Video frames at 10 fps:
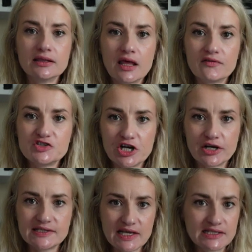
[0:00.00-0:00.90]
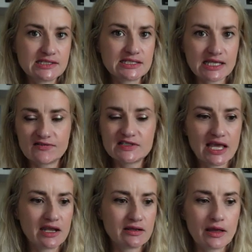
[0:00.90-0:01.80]
love cherry scents, as I've
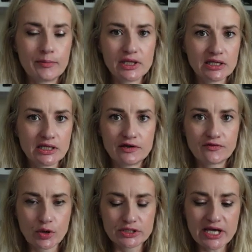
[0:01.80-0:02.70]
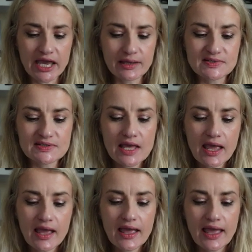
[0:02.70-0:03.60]
said 1,004 times.
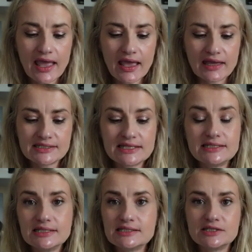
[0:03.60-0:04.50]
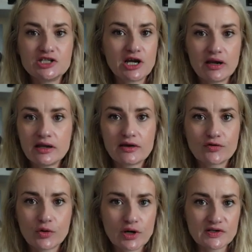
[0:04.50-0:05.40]
And Indecent Cherry,
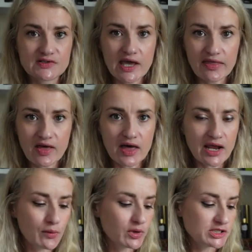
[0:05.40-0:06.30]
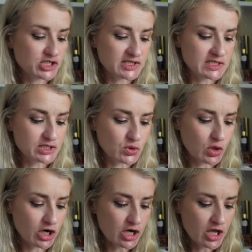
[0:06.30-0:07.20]
of course, I thought I would just
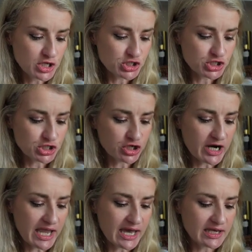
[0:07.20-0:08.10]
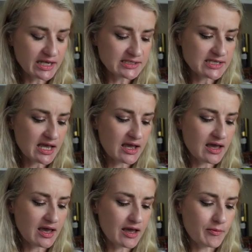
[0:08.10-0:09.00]
adore. Sugar Addict,
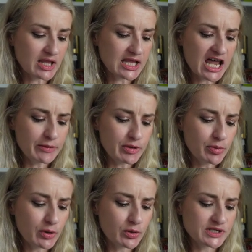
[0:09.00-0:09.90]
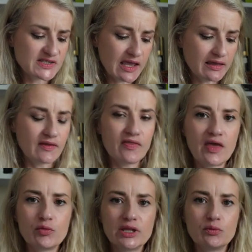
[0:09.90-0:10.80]
a lot of people were saying that
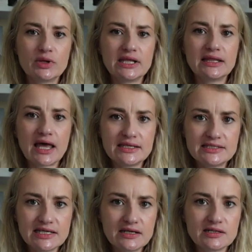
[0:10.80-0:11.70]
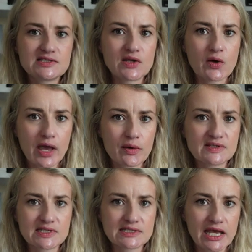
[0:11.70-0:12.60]
they really, really liked it, so I
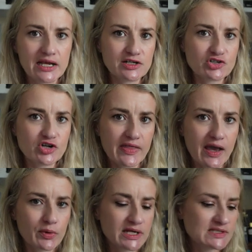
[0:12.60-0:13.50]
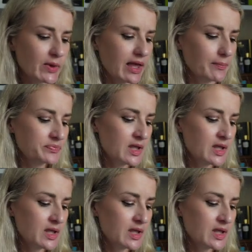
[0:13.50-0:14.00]
was excited to try that one as well.